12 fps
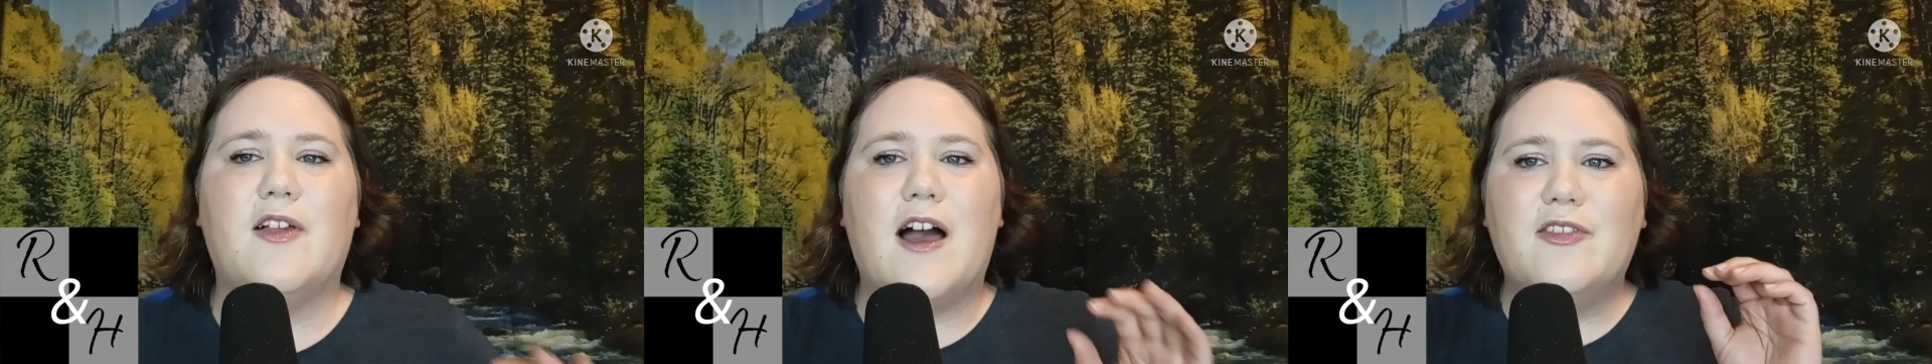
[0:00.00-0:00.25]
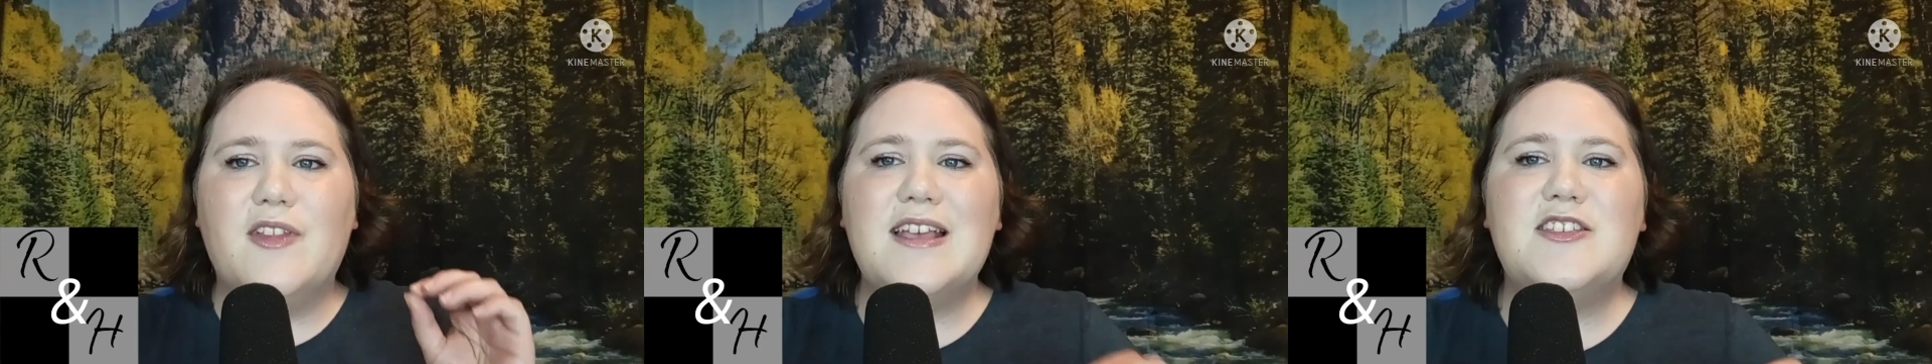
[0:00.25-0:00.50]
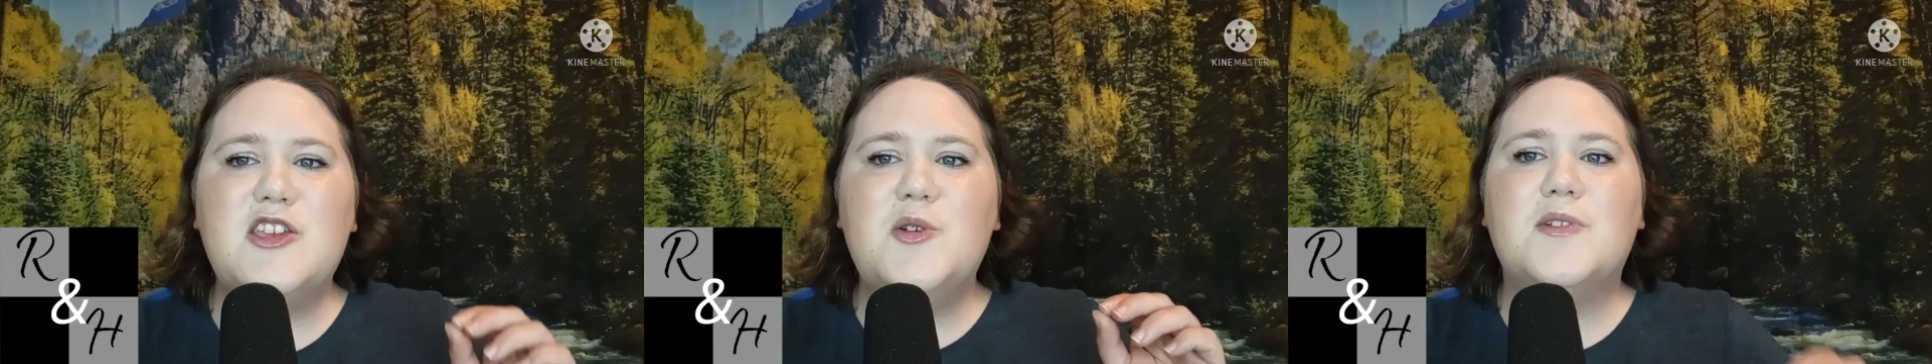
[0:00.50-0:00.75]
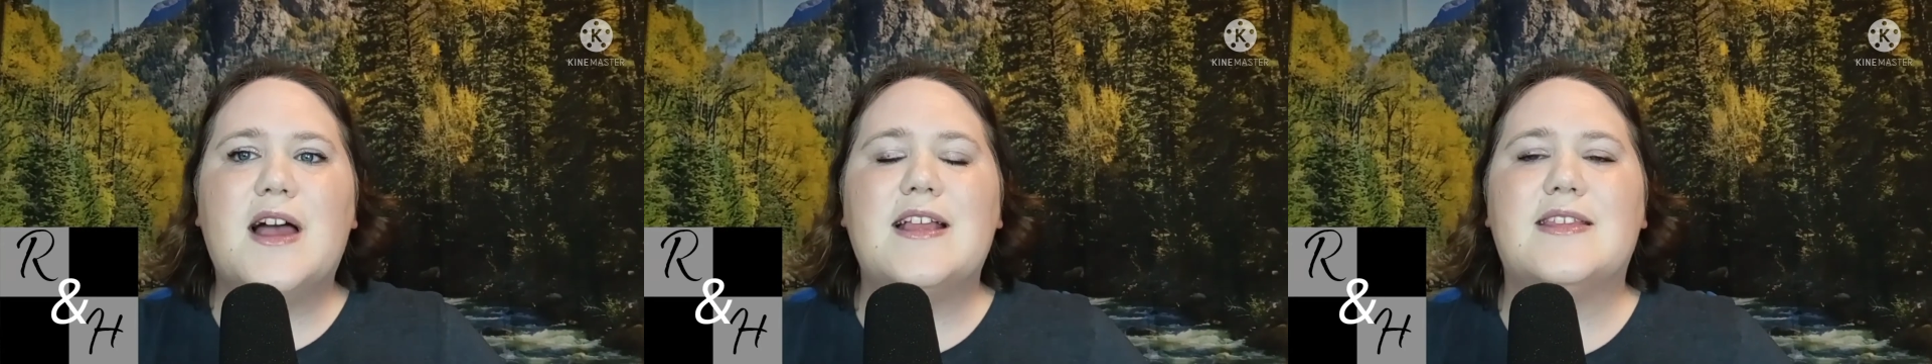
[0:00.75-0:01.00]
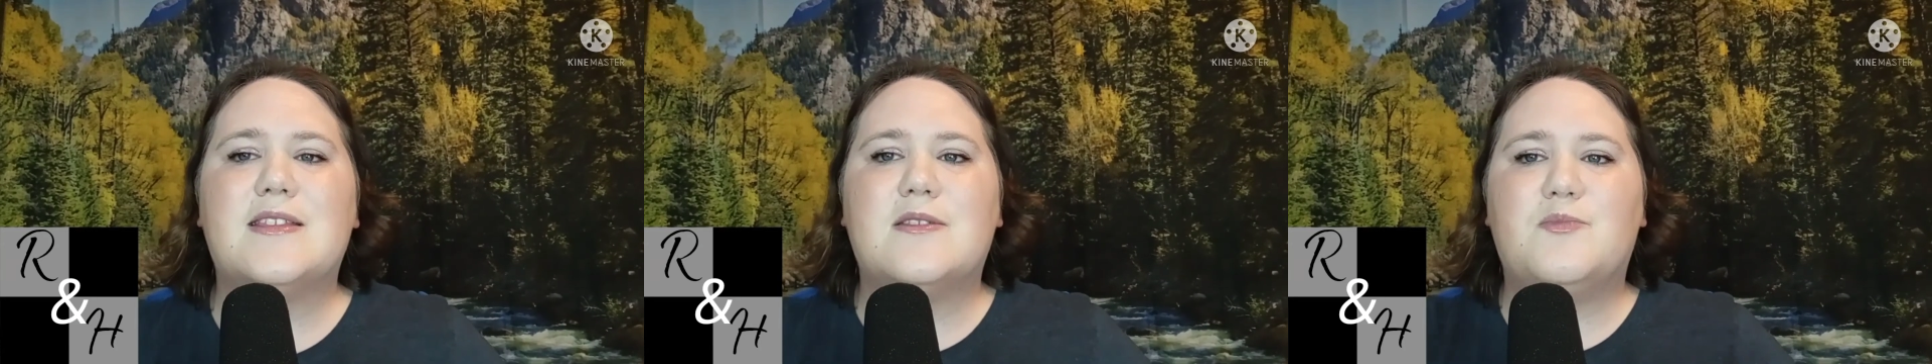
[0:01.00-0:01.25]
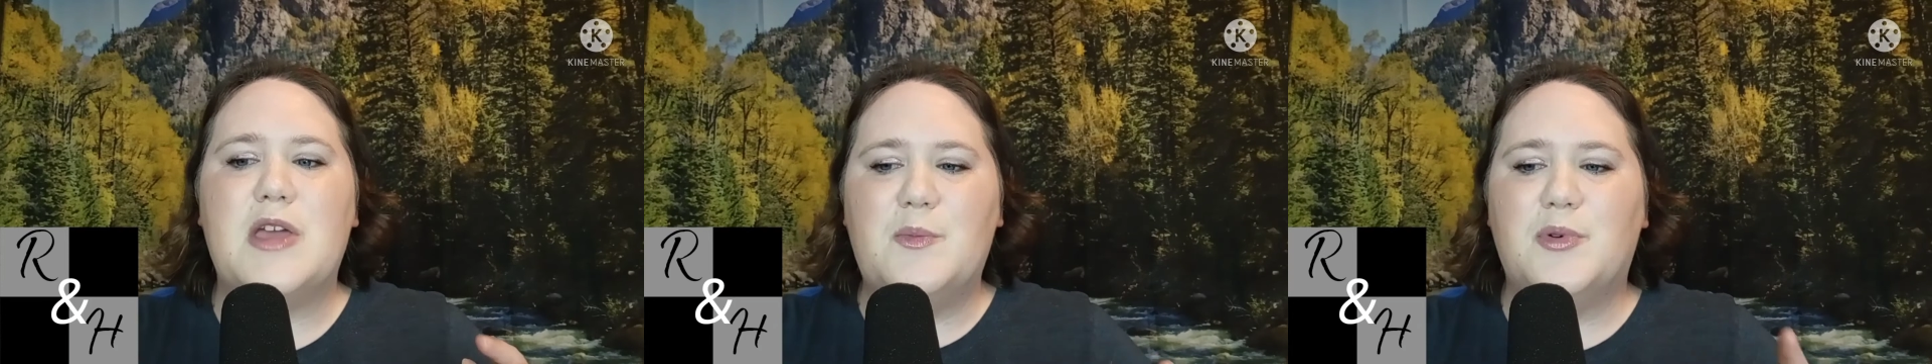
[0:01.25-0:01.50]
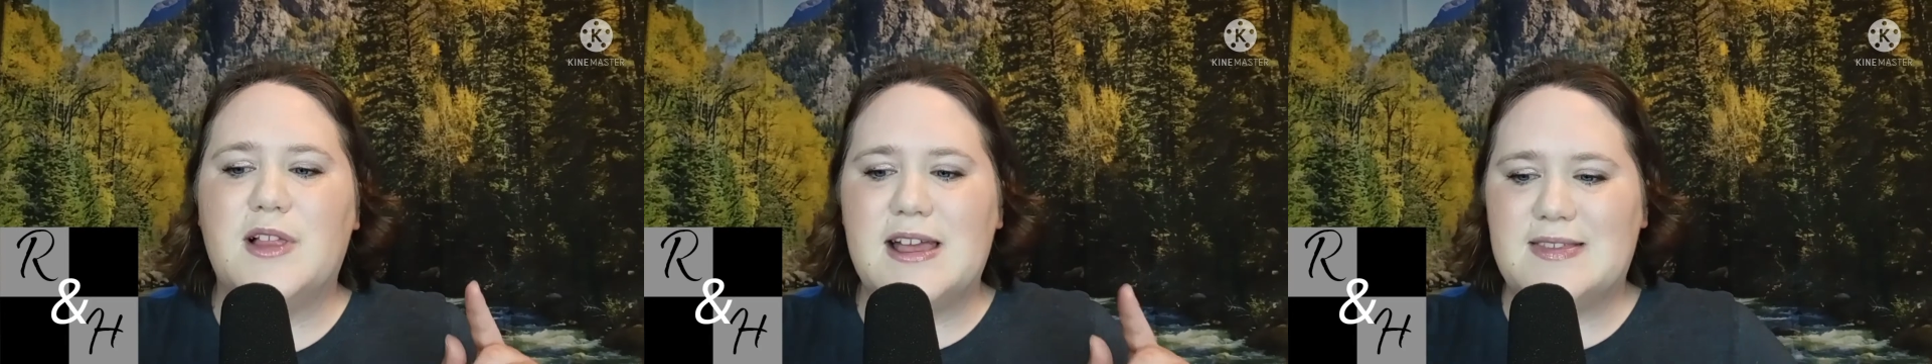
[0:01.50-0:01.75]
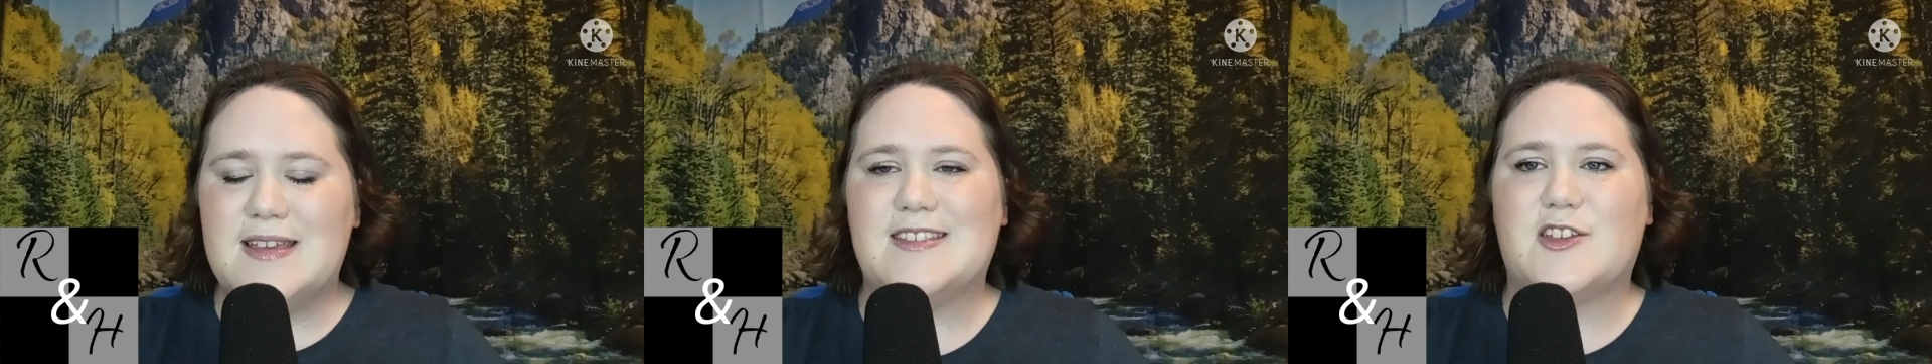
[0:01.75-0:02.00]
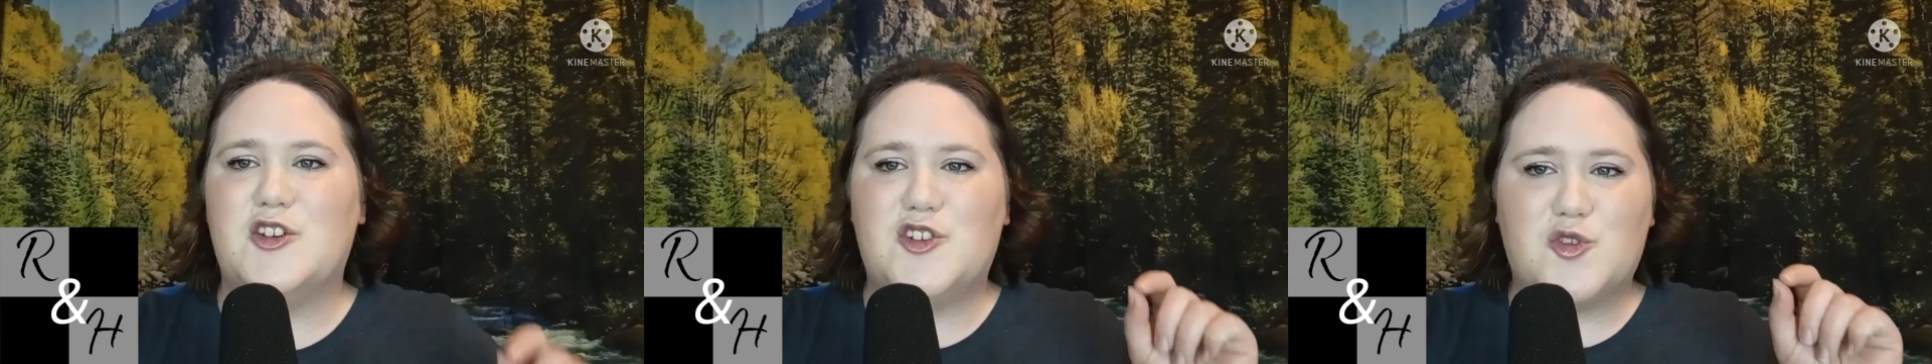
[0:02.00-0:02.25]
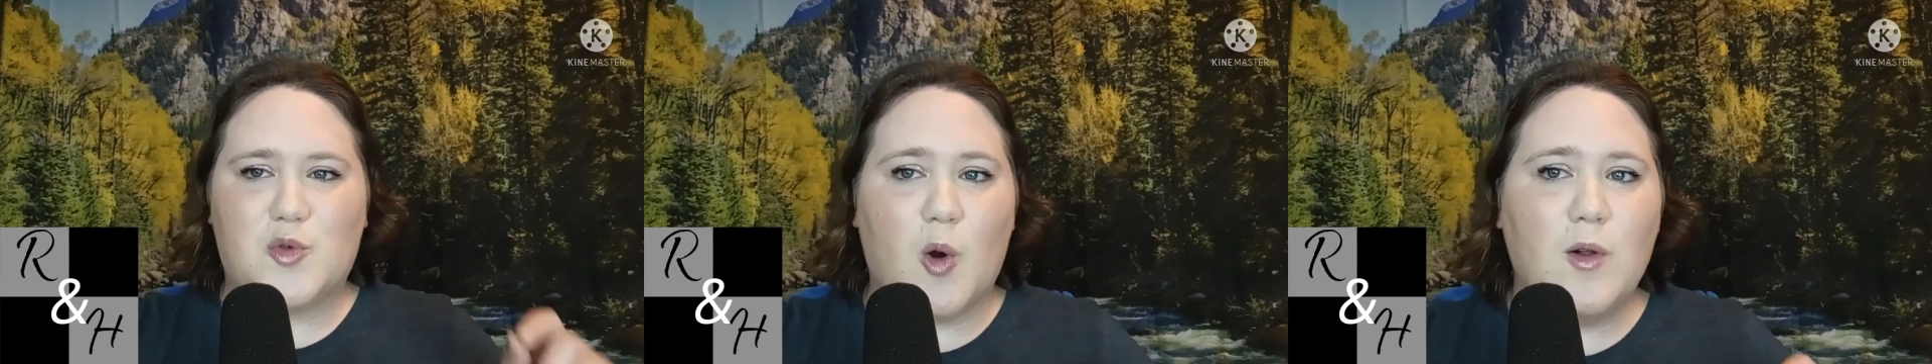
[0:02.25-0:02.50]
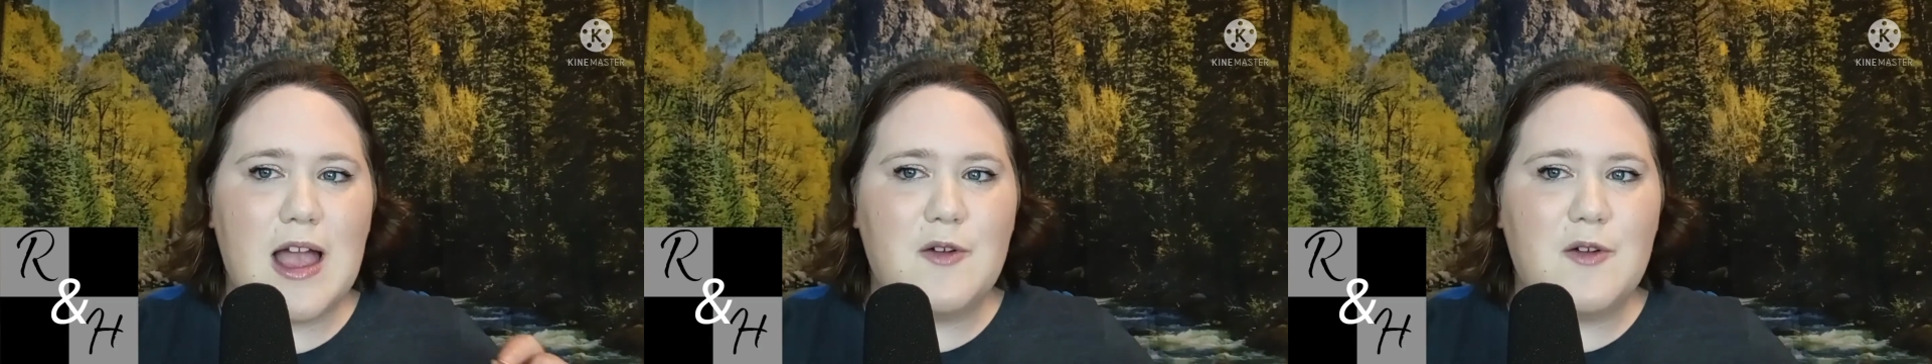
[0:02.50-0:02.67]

unless you let people like this control